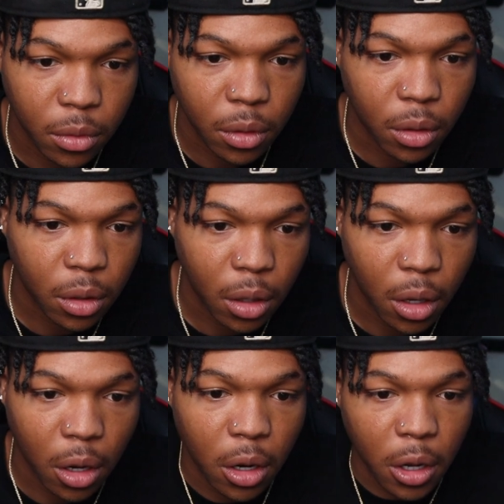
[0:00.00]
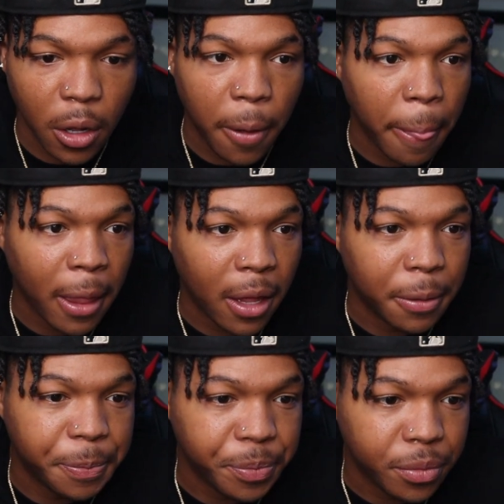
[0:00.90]

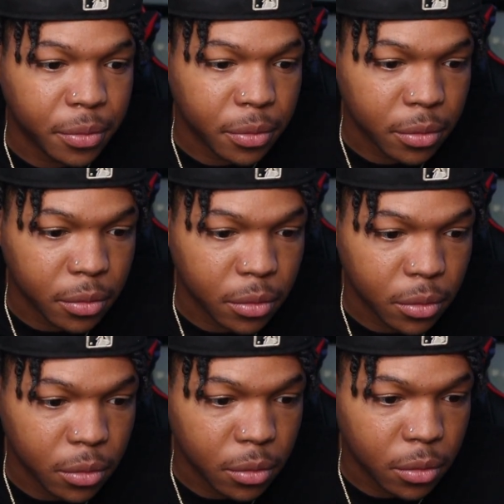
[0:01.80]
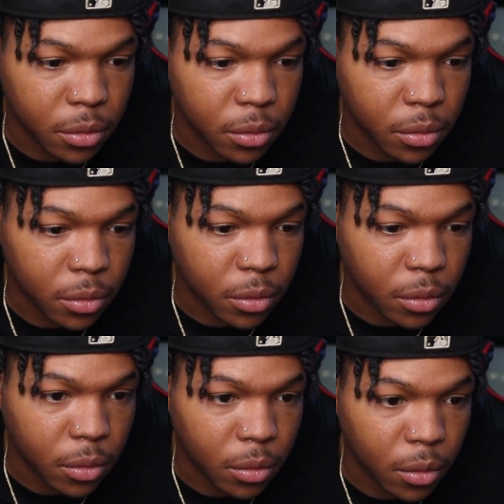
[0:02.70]

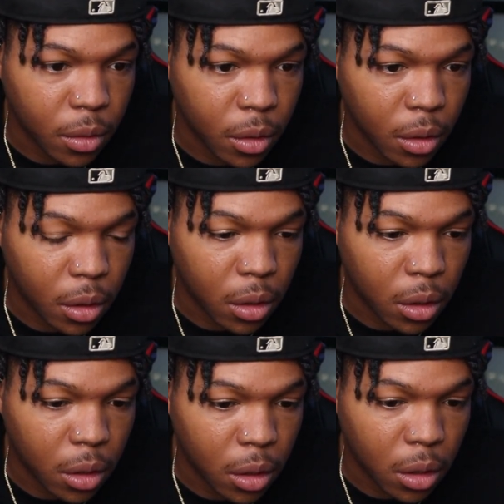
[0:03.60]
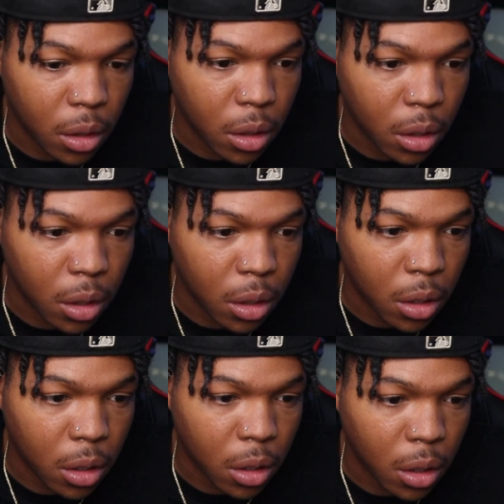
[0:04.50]

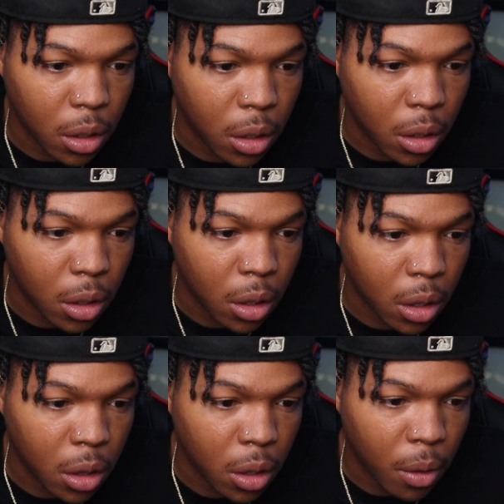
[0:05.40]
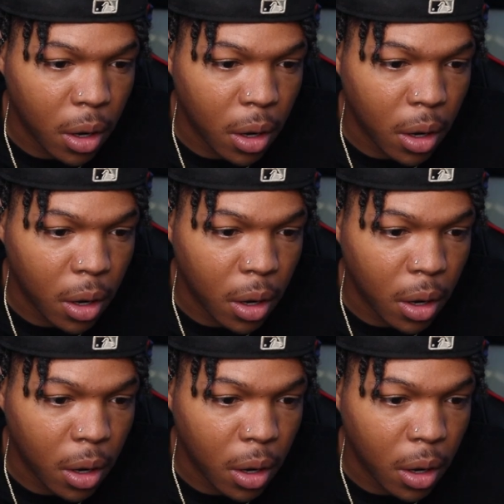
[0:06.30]
No one is speaking in this clip.